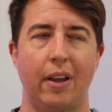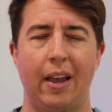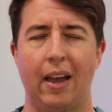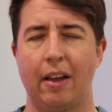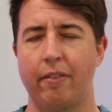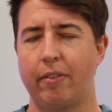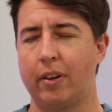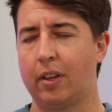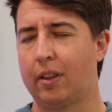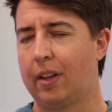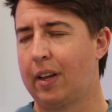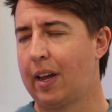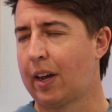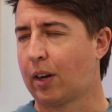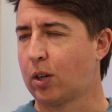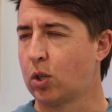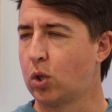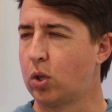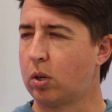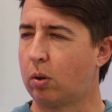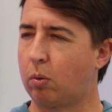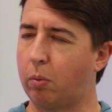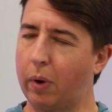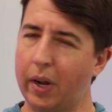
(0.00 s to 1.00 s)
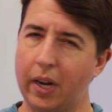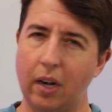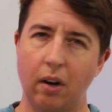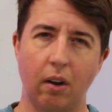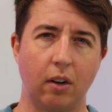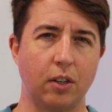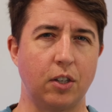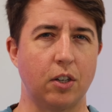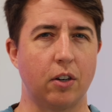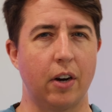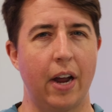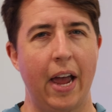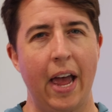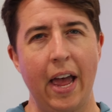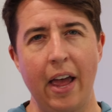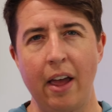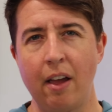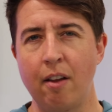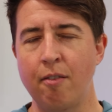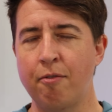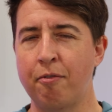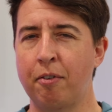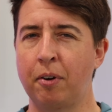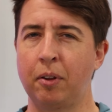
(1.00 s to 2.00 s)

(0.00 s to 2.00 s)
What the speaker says: having the extra weight on your head